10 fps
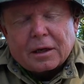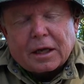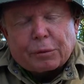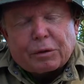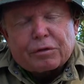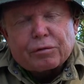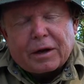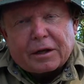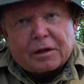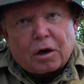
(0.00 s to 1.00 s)
And went
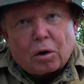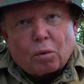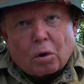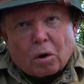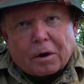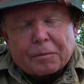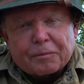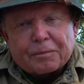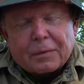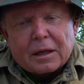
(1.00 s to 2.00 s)
throughout the whole war.
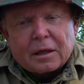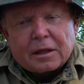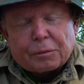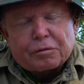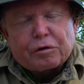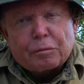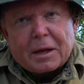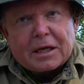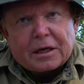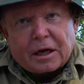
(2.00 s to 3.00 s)
There were 2
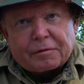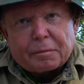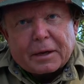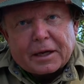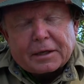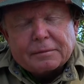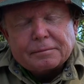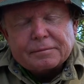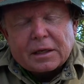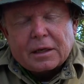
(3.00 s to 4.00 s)
million of them made.
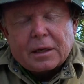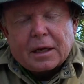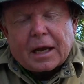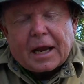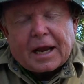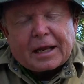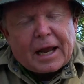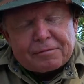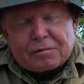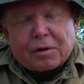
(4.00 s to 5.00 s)
And
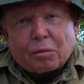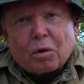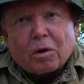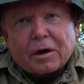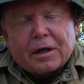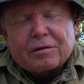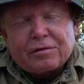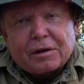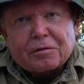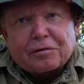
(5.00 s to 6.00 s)
after the war, it
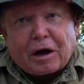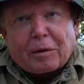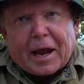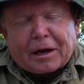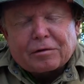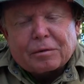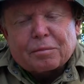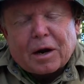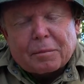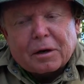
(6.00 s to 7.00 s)
still saw action.
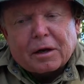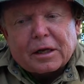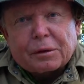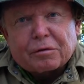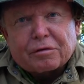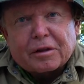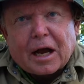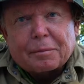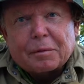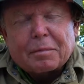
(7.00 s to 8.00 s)
Primarily, it was
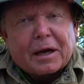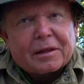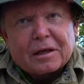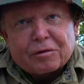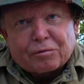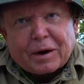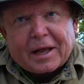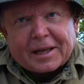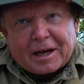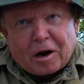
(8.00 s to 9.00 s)
adopted by the
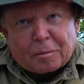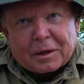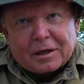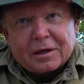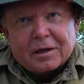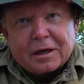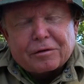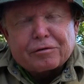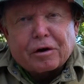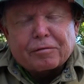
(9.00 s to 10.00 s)
Israeli army
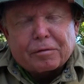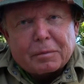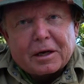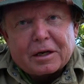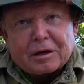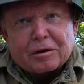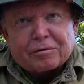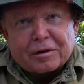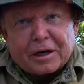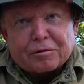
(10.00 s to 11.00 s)
and served for many
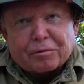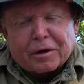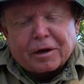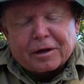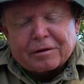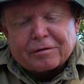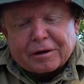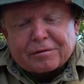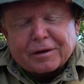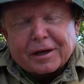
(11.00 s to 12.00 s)
years in Israel. And
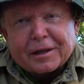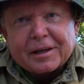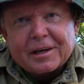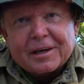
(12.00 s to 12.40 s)
since then,